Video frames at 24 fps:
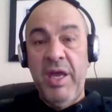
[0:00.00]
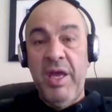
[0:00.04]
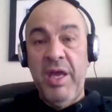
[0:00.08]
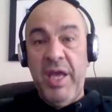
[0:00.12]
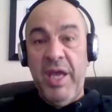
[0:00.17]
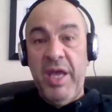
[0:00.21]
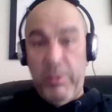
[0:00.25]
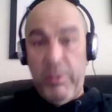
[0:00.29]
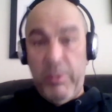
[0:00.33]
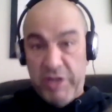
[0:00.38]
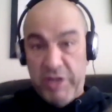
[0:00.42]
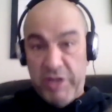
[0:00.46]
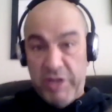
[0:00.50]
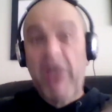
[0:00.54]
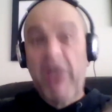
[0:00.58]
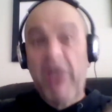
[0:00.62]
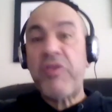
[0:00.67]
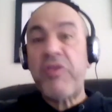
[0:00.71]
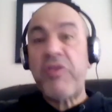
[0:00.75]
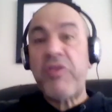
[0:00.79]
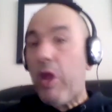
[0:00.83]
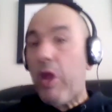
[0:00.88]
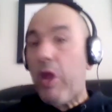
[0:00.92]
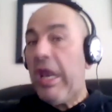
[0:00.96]
it was
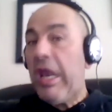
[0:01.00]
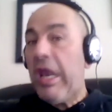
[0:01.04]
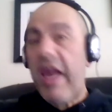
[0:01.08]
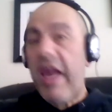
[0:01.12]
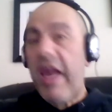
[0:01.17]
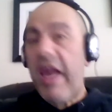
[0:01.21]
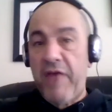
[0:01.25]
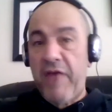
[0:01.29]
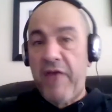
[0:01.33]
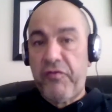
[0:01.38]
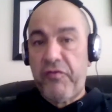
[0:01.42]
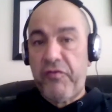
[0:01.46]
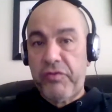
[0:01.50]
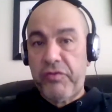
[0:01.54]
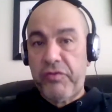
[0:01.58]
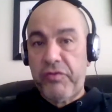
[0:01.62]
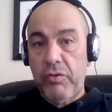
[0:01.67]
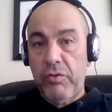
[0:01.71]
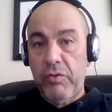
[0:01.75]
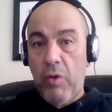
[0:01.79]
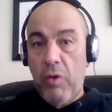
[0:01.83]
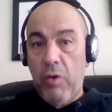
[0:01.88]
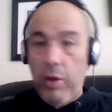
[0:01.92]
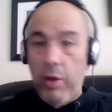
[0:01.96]
either I left
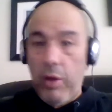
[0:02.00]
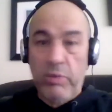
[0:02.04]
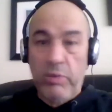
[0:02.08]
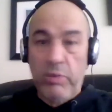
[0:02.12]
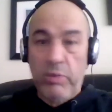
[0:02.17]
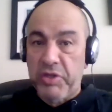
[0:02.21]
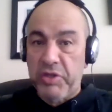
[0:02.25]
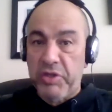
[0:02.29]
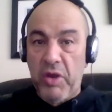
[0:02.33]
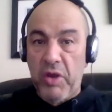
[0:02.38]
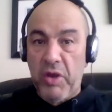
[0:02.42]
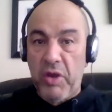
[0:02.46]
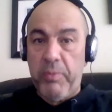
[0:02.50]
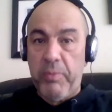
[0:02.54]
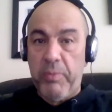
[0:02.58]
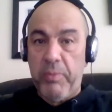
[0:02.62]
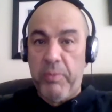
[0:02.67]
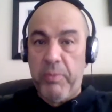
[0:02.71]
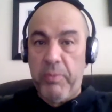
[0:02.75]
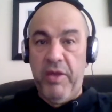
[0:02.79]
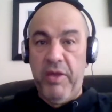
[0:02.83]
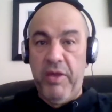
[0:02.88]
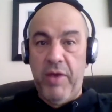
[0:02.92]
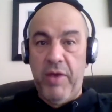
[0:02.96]
or I wasn't going to be
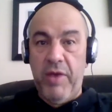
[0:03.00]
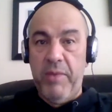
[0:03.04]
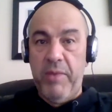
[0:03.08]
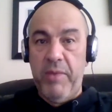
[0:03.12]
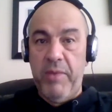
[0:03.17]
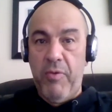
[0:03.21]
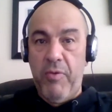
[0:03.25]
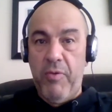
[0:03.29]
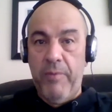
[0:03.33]
here anymore.